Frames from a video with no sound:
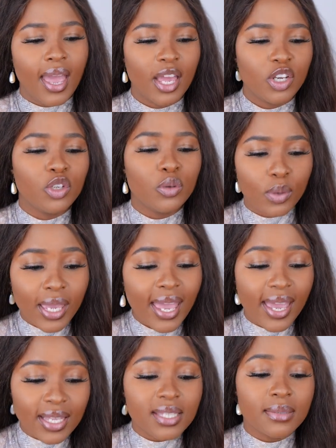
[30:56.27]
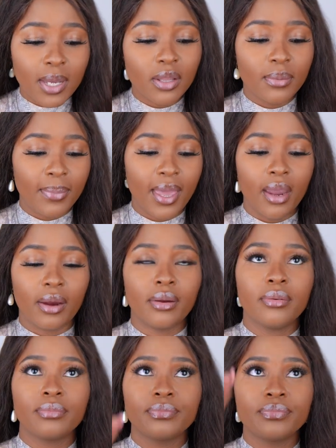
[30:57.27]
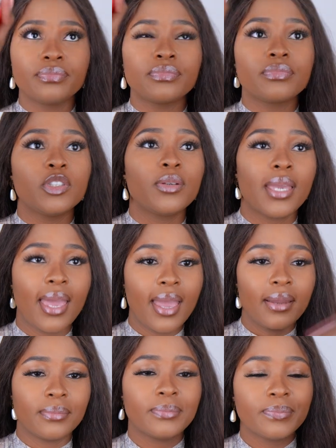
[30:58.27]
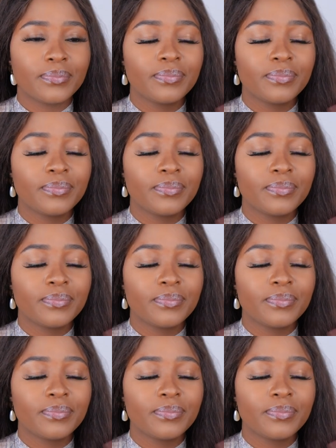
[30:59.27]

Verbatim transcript: And you can smell the pear. You can.